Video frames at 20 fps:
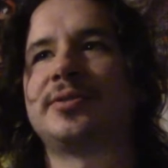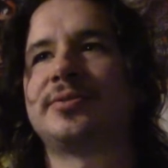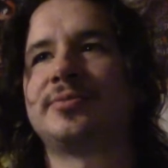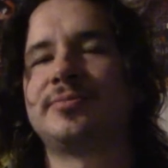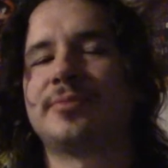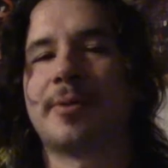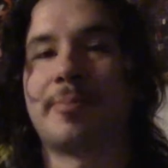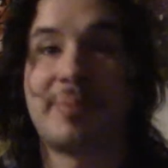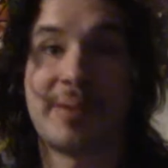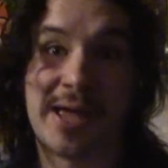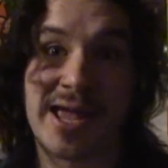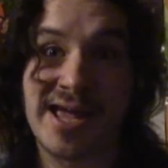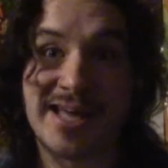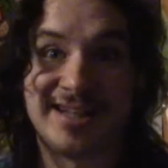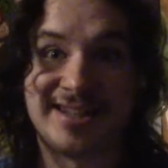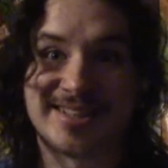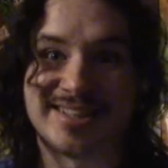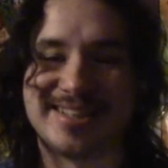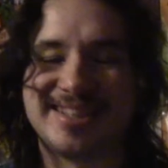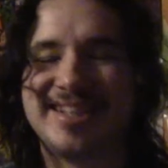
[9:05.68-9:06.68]
a
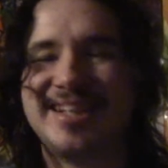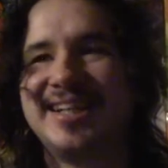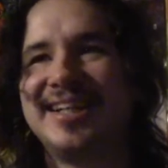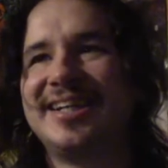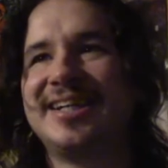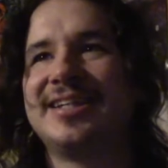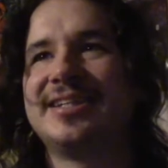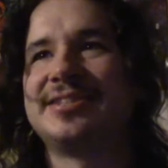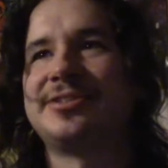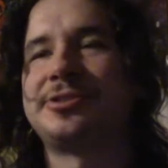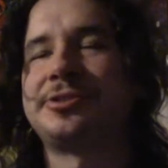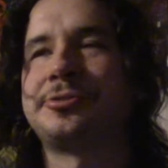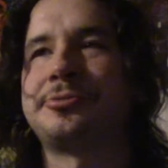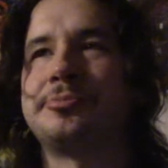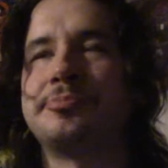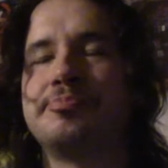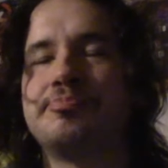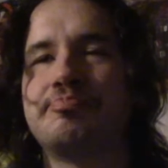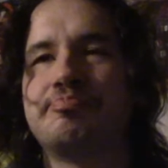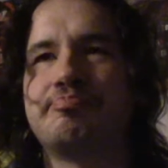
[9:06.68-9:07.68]
panda, just
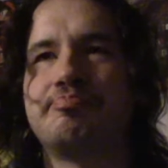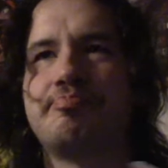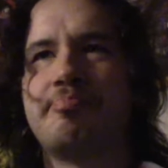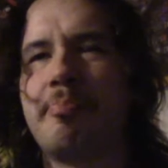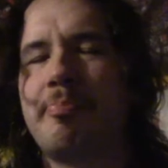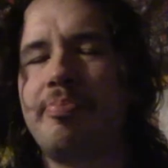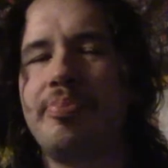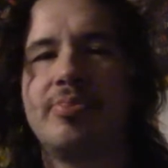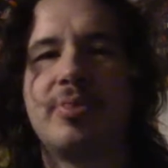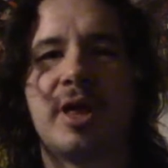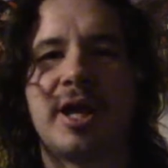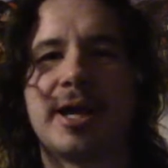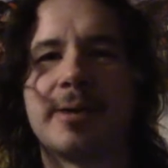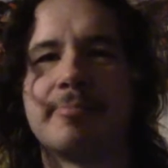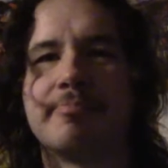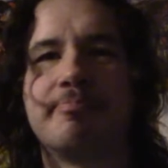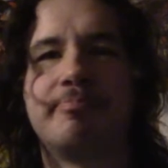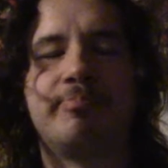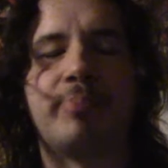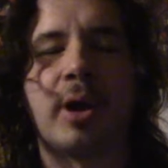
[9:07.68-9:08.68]
a
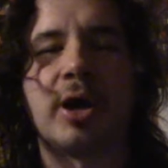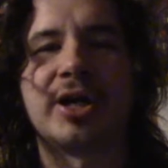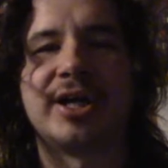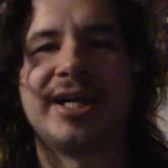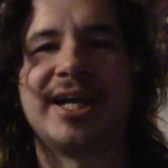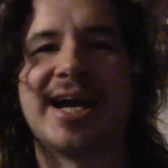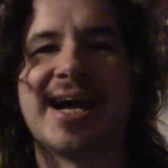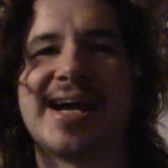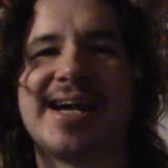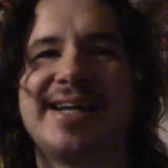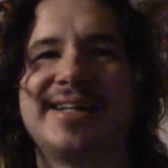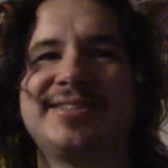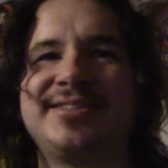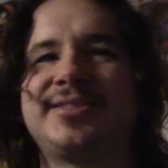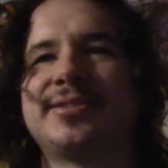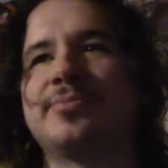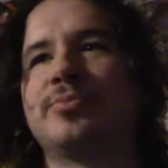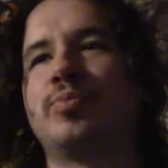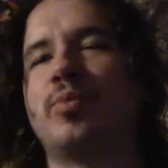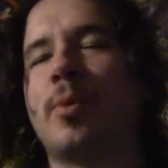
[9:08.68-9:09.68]
bug guy, and
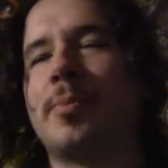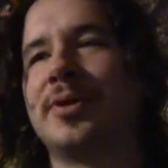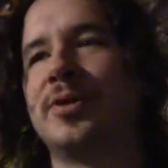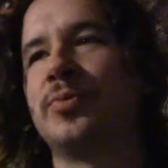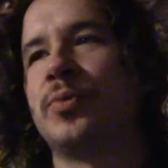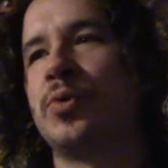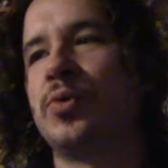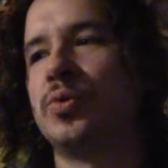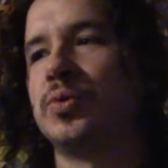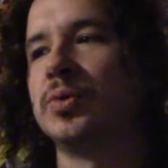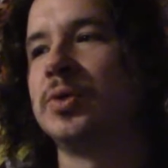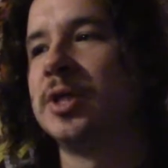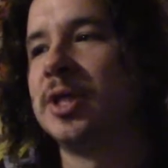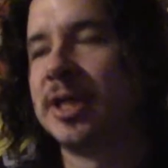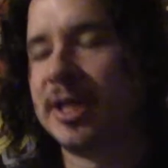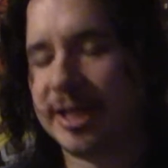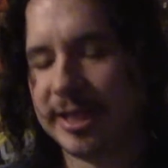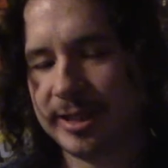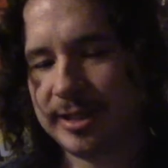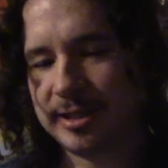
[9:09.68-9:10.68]
some woman who
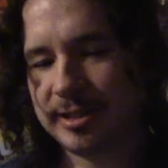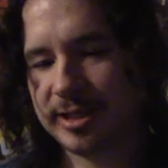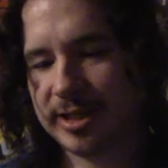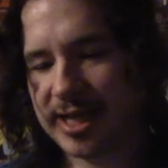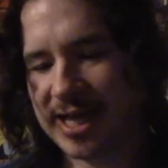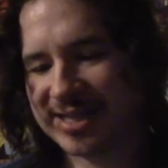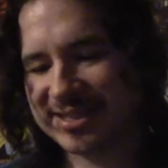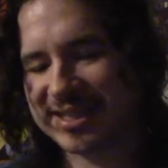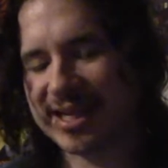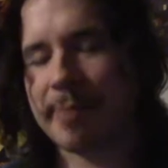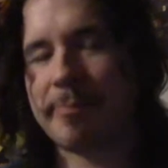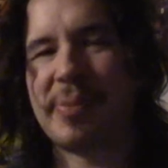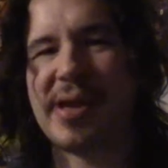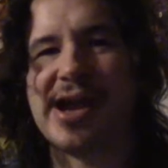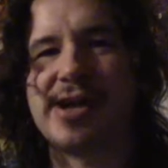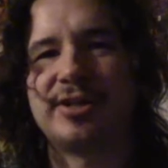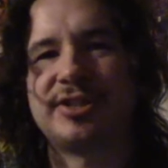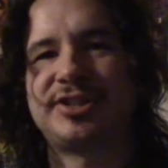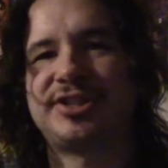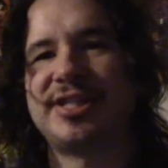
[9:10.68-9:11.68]
has a
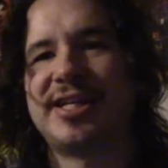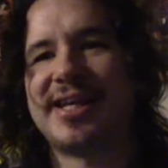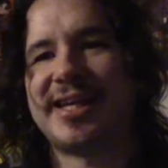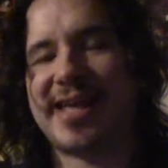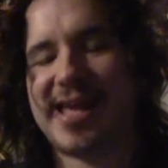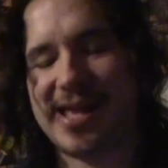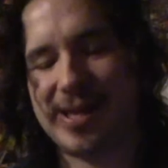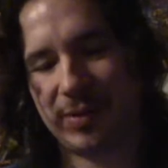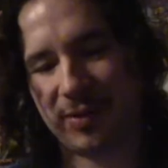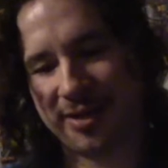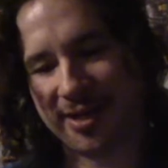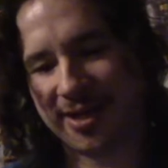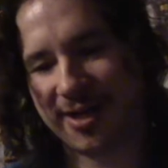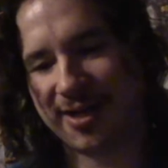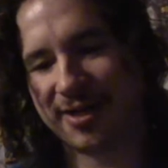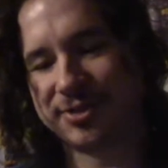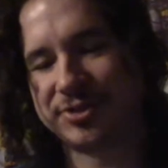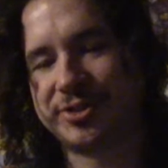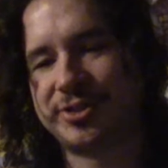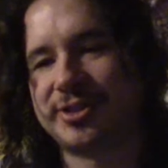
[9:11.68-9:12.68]
parasitic alien in
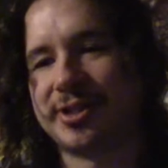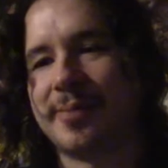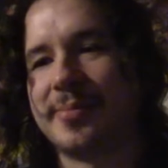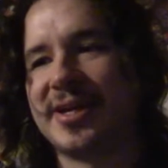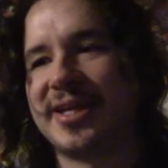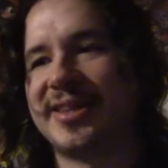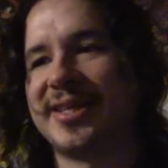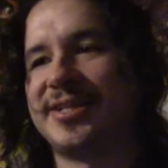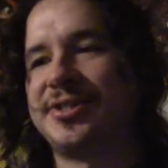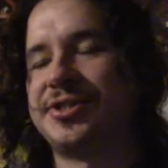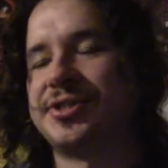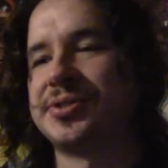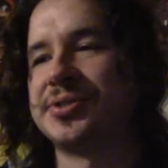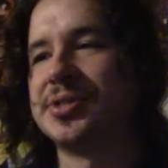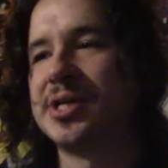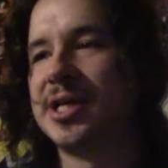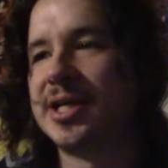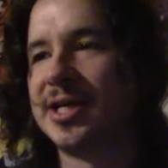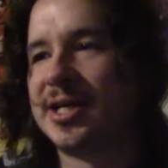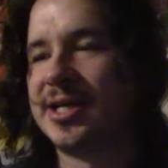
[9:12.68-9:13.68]
her stomach that
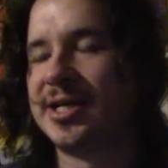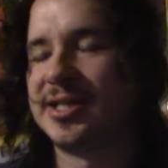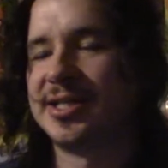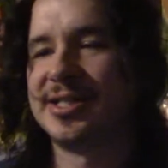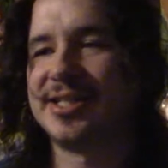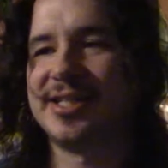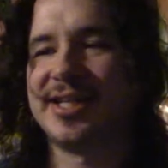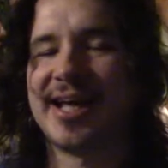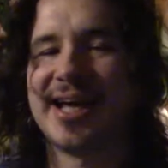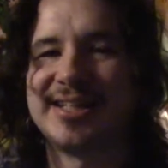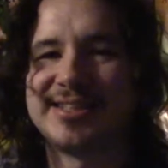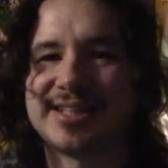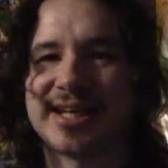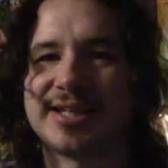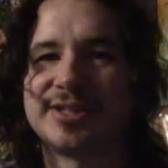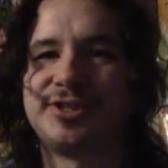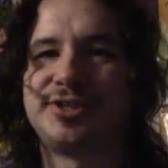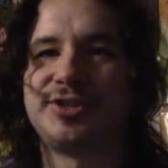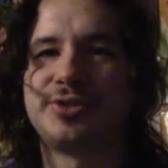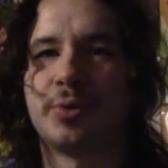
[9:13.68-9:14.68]
has a
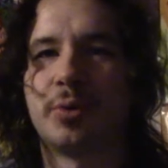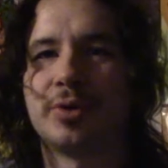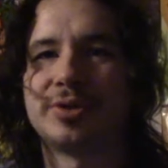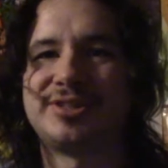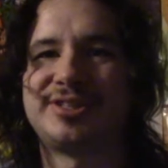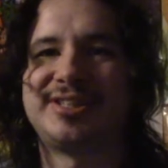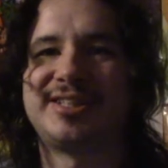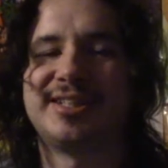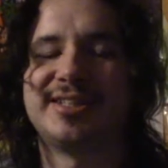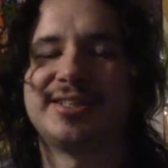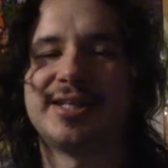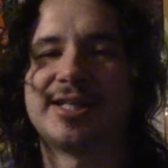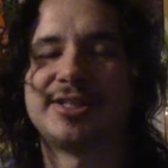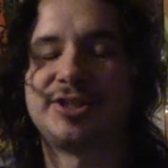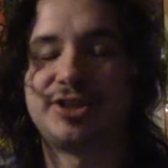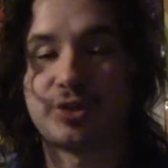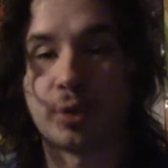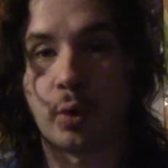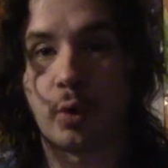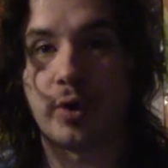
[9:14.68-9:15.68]

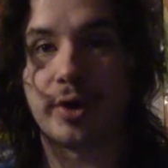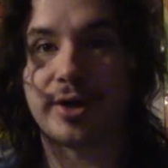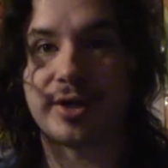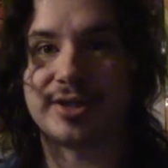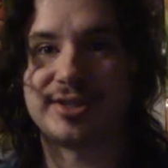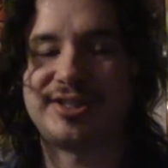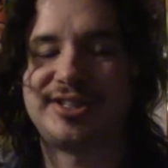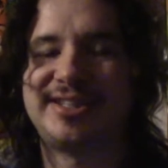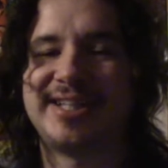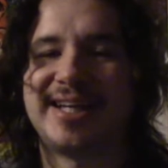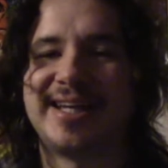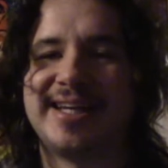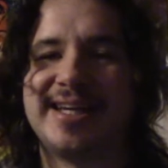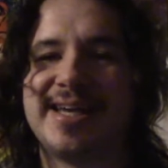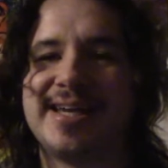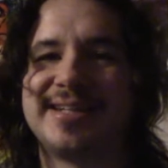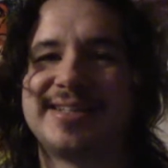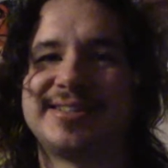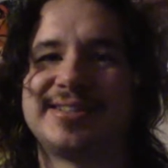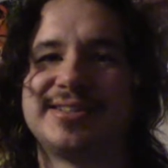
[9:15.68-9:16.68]
sword sticking
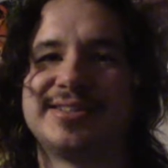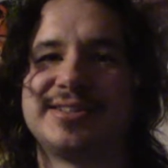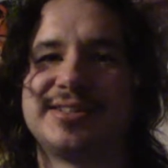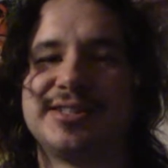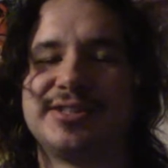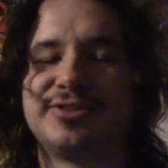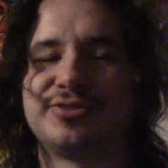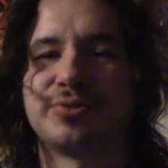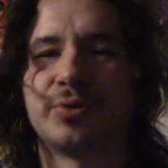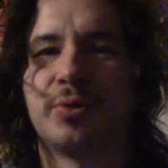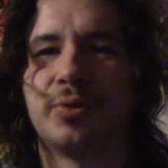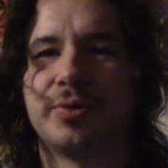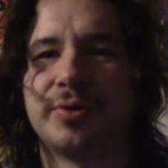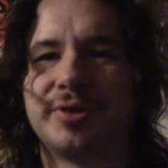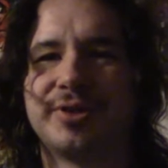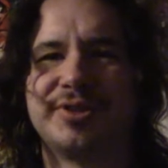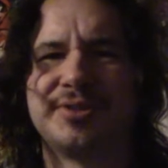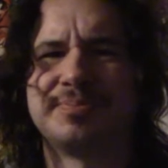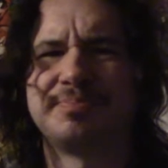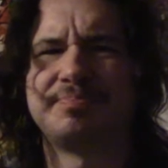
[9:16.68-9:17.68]
in it to control it,
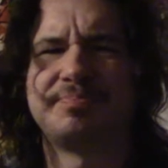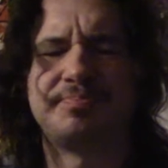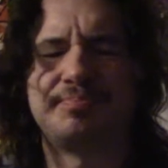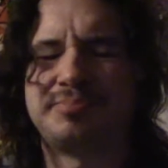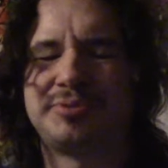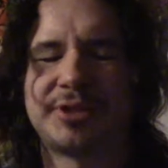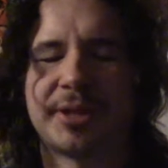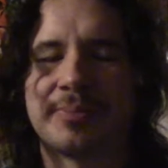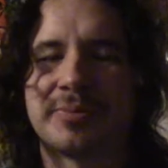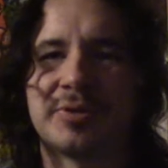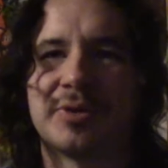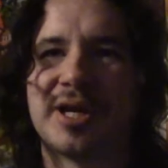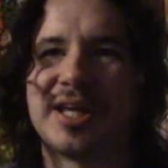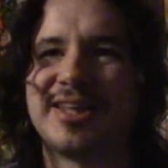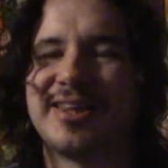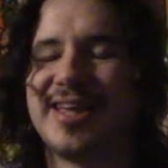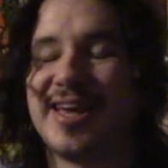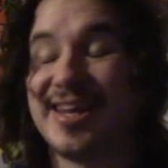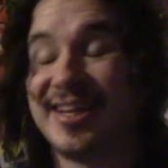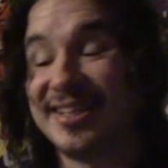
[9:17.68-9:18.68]
or something like
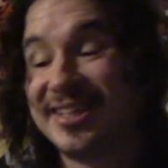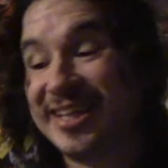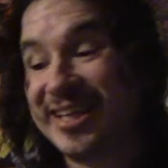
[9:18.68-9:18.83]
that.